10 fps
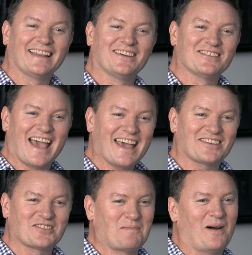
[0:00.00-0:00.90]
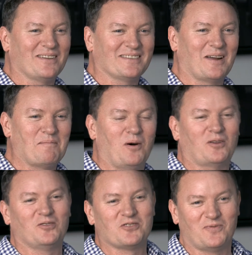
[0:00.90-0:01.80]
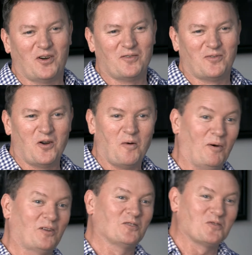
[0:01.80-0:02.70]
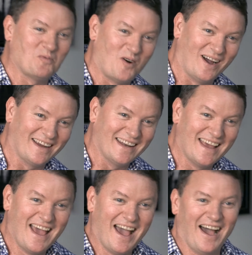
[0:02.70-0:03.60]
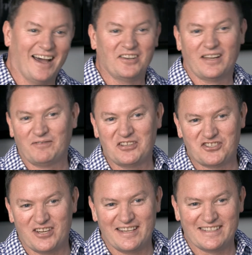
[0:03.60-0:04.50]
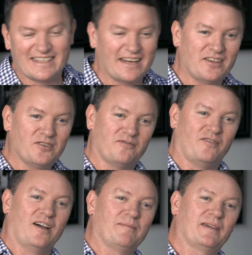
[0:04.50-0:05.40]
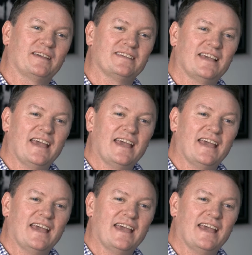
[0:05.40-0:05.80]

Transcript: add those extra bottles of olive oil, bottles of wine, lovely cheeses, anything you can find, because